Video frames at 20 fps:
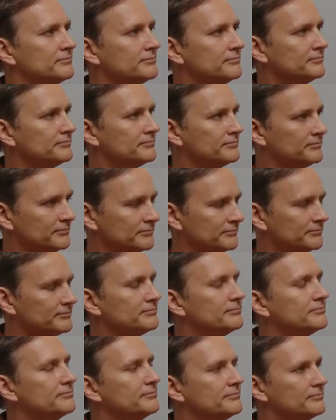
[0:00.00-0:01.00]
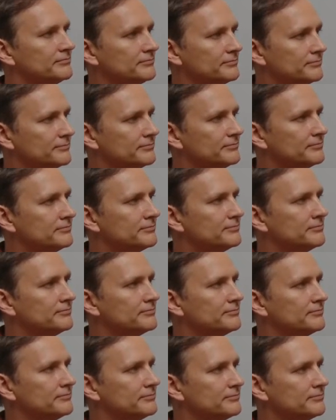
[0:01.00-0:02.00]

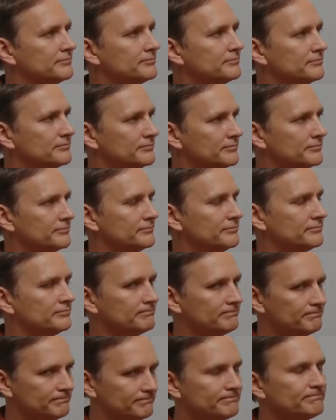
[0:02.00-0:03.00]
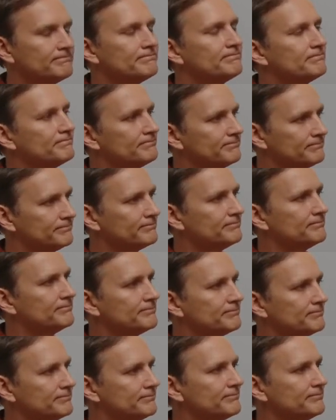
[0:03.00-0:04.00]

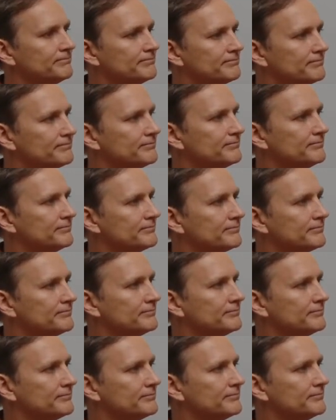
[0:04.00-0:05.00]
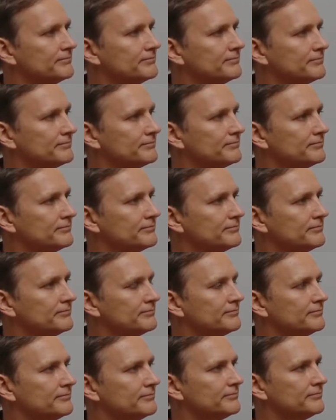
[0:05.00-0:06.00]

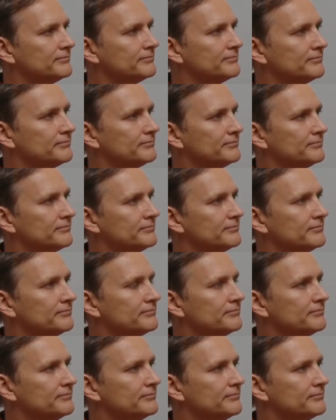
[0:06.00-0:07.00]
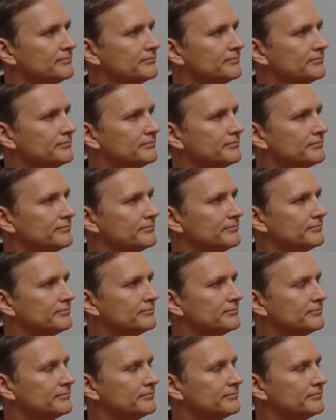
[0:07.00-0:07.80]
(silent)